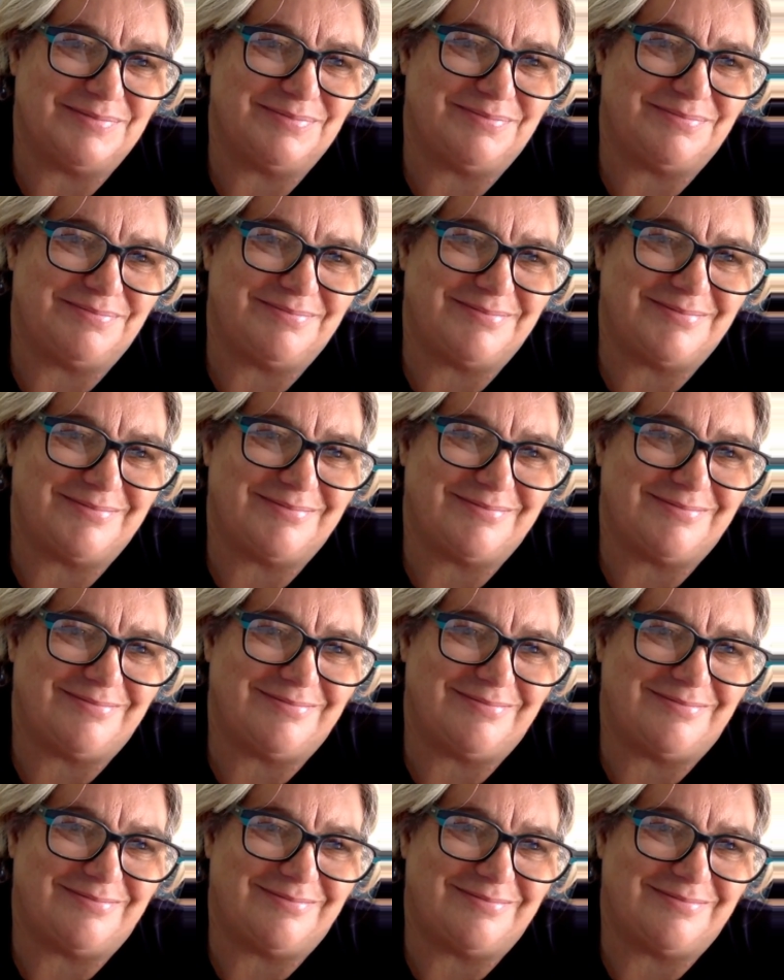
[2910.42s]

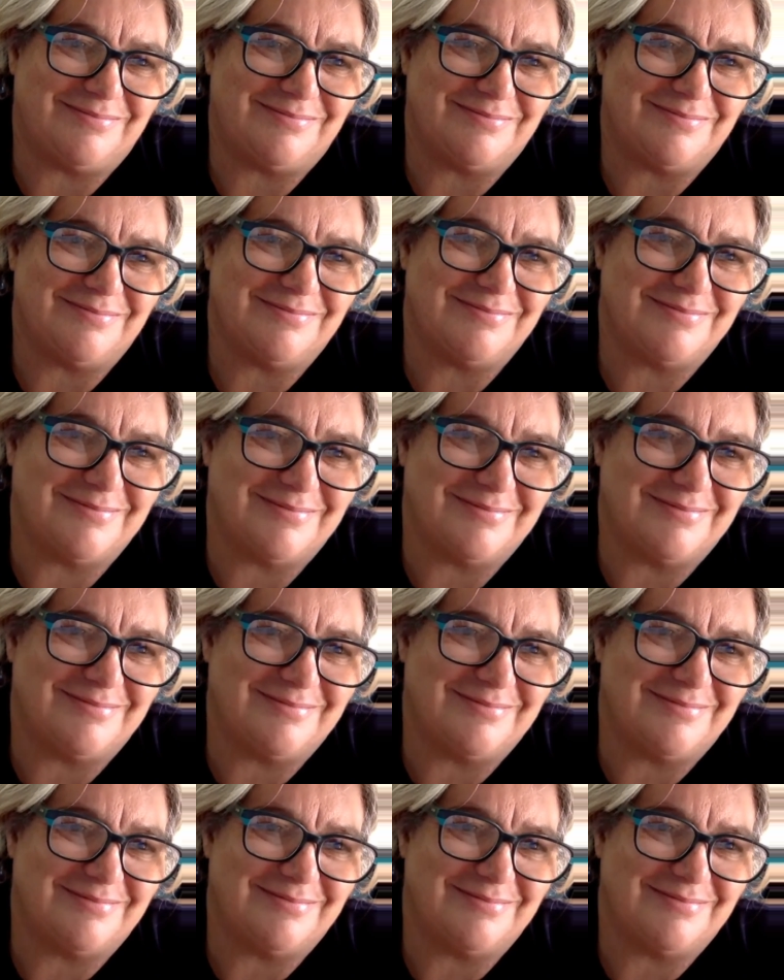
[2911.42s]

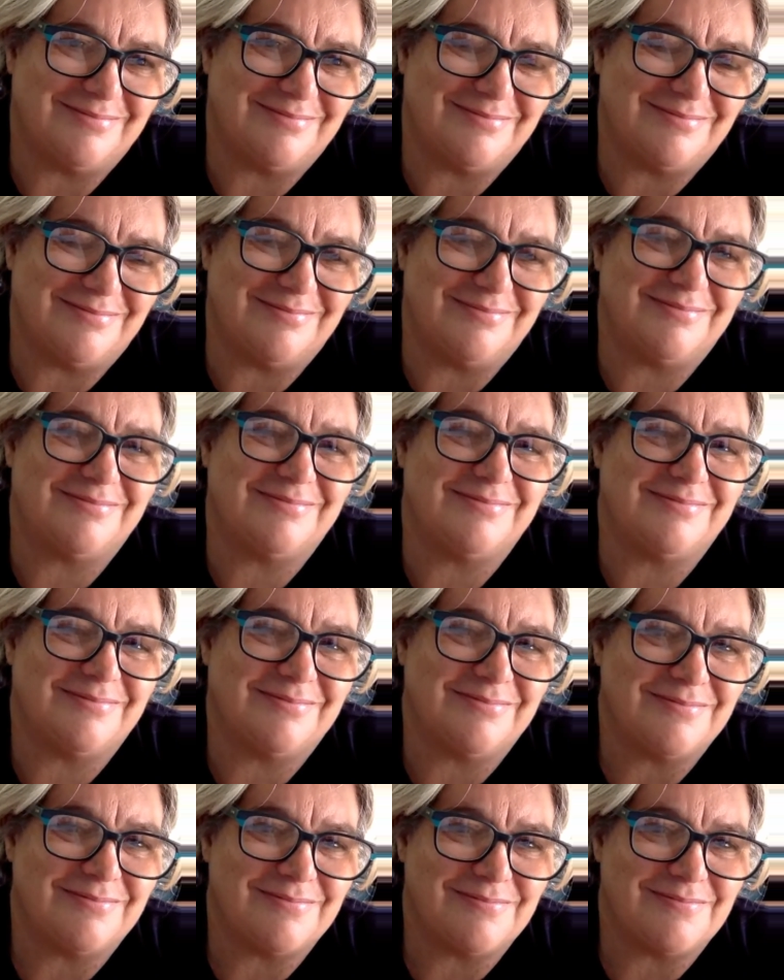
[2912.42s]

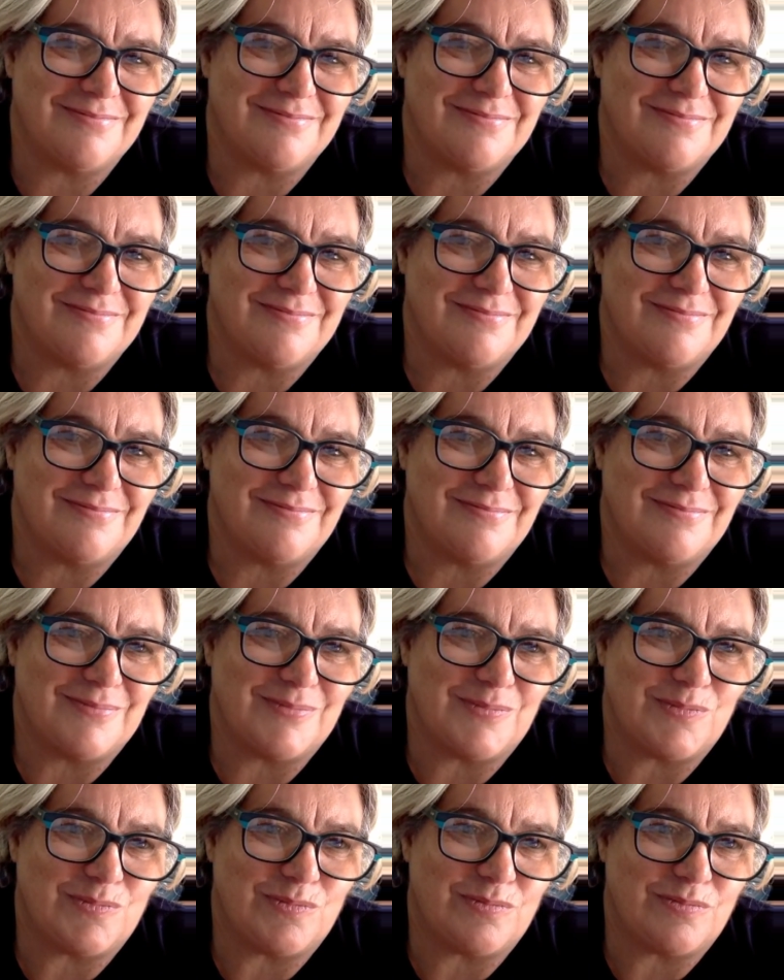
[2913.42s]

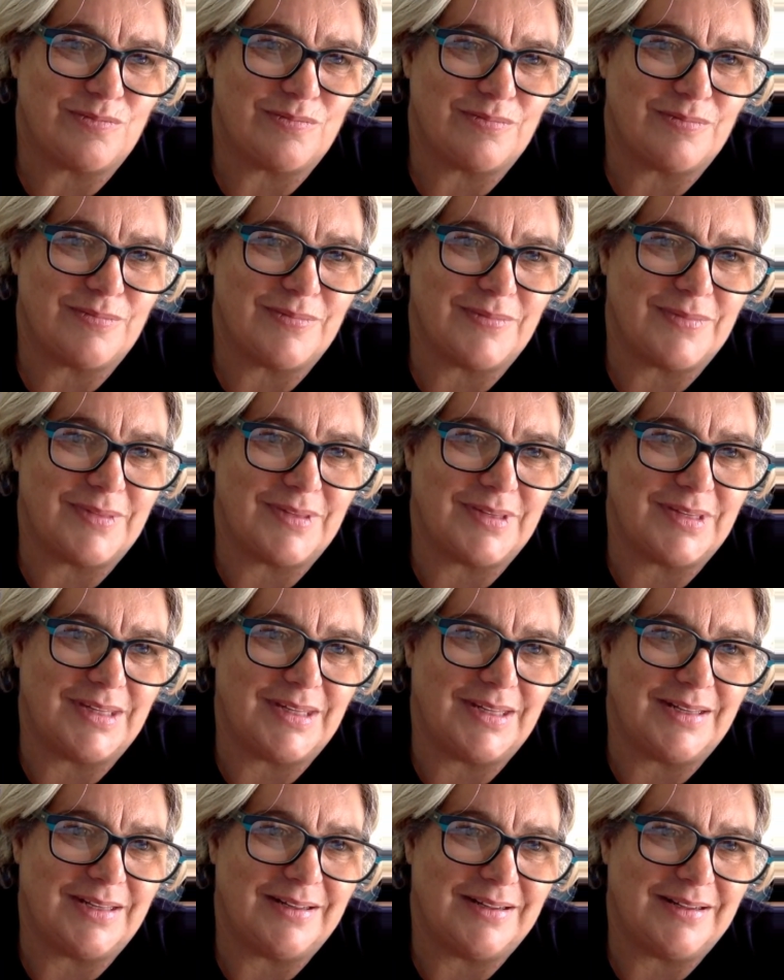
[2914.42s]

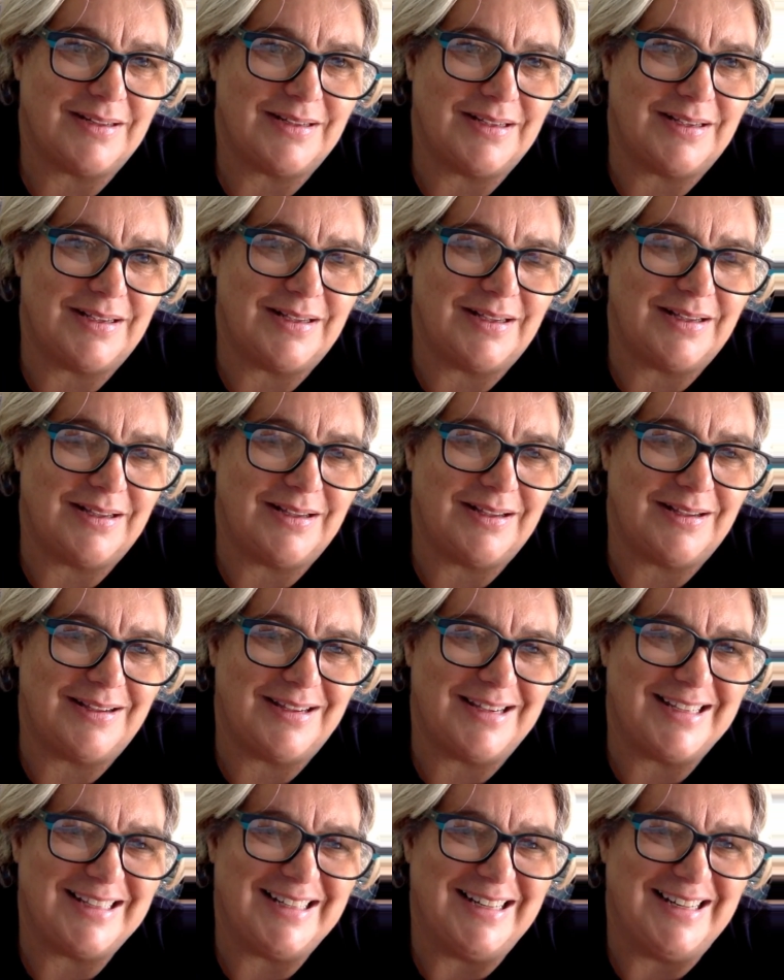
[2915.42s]

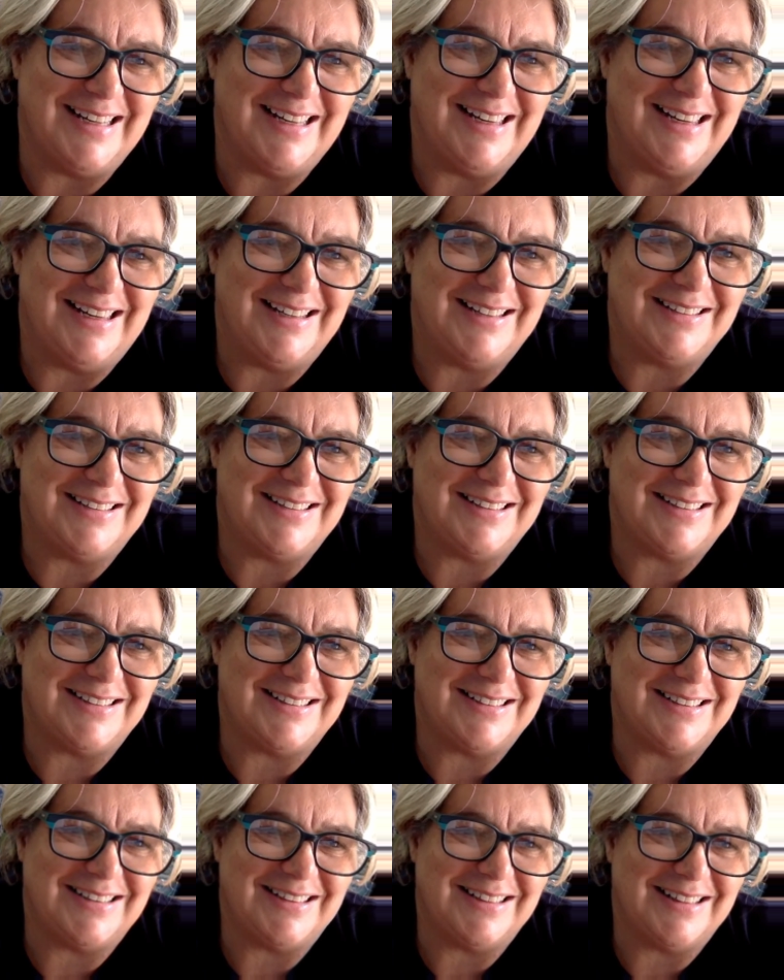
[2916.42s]

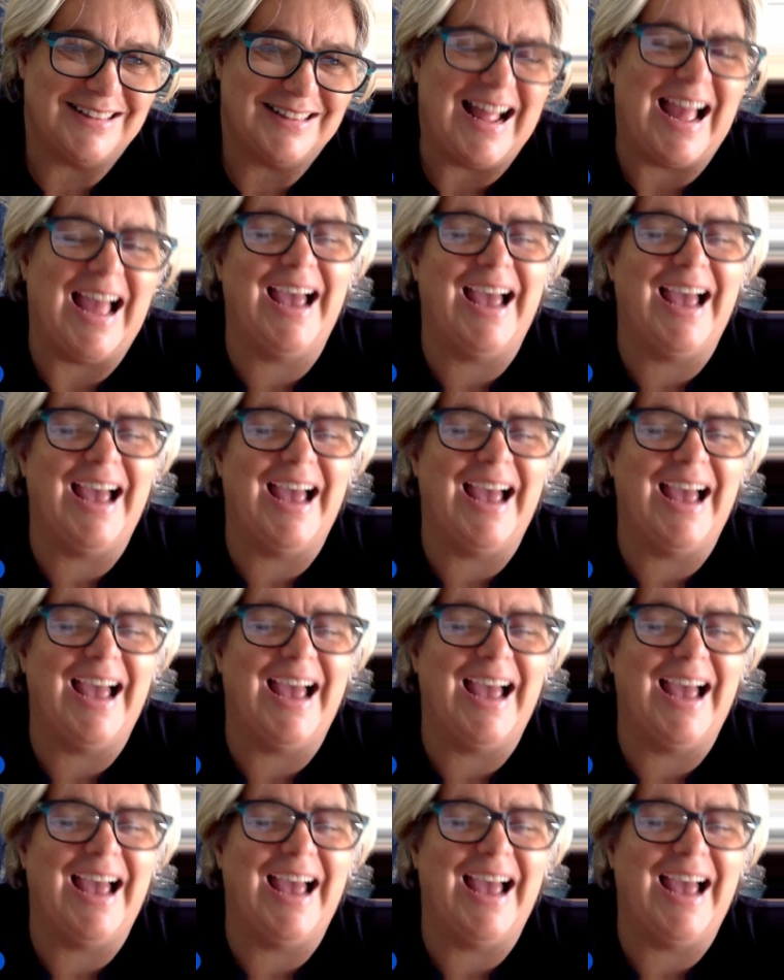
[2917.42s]
(not speaking)